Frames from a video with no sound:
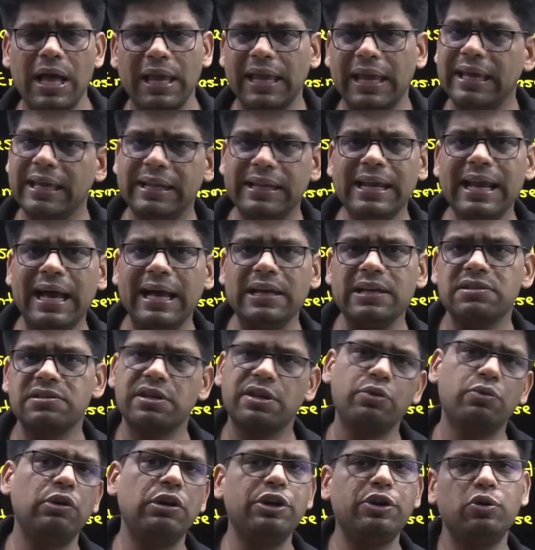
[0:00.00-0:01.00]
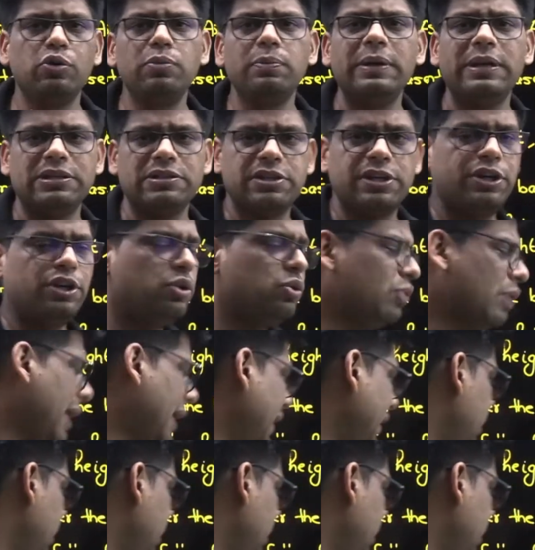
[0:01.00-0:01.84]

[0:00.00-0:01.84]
area is equal to base into height